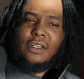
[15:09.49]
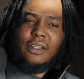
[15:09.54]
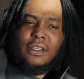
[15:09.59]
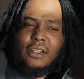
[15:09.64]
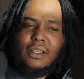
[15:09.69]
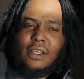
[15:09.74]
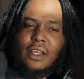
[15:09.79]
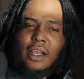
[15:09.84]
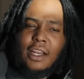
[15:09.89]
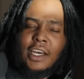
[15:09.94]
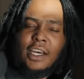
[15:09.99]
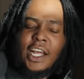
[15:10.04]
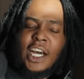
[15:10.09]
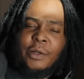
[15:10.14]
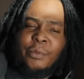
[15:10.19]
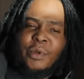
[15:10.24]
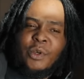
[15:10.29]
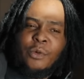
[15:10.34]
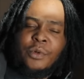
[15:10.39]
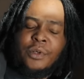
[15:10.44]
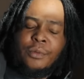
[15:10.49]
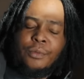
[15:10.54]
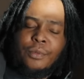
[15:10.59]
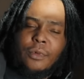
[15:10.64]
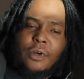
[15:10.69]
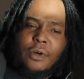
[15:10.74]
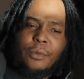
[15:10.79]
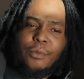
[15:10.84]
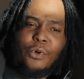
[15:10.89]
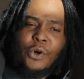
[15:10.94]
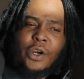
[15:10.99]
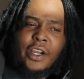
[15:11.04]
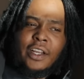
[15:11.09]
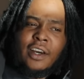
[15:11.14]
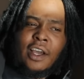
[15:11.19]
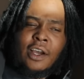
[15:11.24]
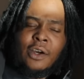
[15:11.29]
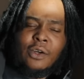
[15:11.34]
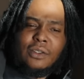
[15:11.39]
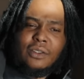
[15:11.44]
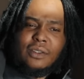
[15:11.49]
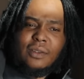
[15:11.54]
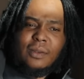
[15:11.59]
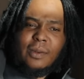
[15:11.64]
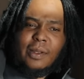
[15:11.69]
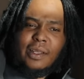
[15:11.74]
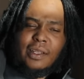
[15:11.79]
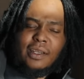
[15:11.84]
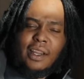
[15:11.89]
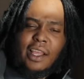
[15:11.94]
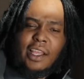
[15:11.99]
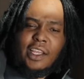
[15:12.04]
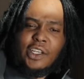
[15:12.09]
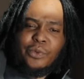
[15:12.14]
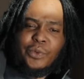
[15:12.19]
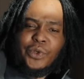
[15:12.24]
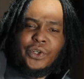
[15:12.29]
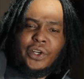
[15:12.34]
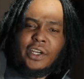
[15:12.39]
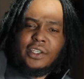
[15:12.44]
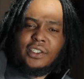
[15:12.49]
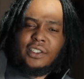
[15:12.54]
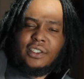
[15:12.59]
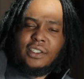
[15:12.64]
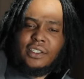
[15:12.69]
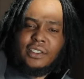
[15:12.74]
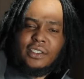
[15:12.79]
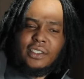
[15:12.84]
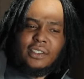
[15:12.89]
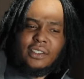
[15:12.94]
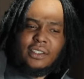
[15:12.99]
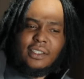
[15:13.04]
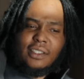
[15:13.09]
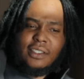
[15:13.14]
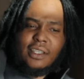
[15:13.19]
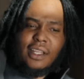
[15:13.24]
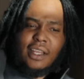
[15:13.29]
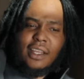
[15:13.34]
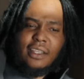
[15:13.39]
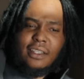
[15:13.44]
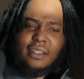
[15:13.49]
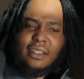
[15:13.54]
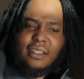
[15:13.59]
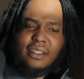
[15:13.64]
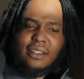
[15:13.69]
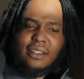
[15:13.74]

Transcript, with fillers: Mm-hmm. A lot of people been pointing out and like his production and shit is like